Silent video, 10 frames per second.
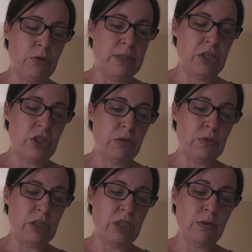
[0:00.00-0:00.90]

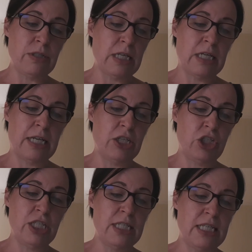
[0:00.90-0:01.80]
shoulders so suddenly she
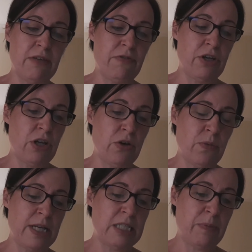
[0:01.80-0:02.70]
didn't even know
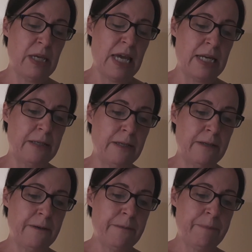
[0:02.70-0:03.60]
where to begin.
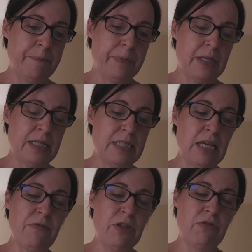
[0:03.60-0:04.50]

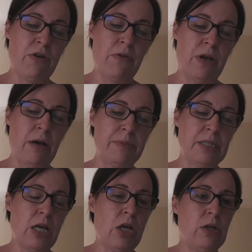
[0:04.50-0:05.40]
Saving the grown-ups,
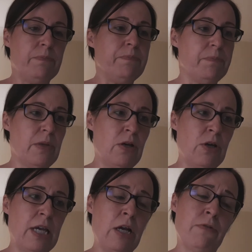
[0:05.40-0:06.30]

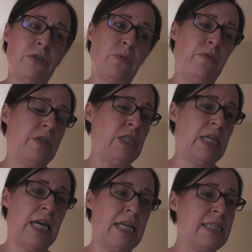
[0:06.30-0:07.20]
looking after the Whiffington
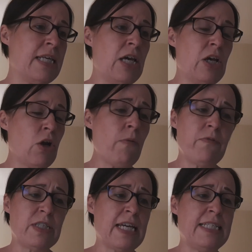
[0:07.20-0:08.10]
kids,
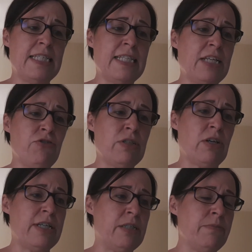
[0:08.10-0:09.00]
confiscating dangerous
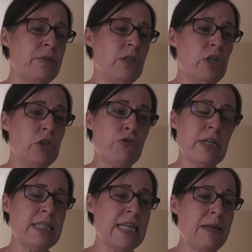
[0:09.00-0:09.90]
items, trying
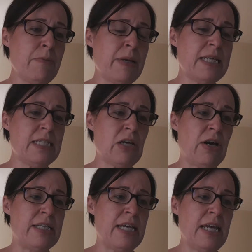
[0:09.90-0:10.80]
to keep the place
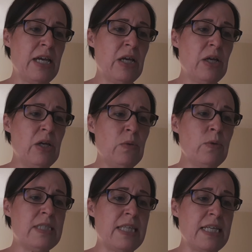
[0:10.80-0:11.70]
tidy.
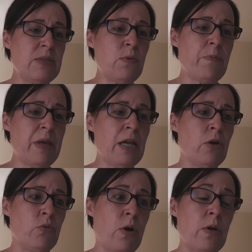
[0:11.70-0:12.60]
Was this what being a
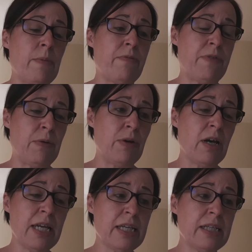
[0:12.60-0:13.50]
grown-up felt like?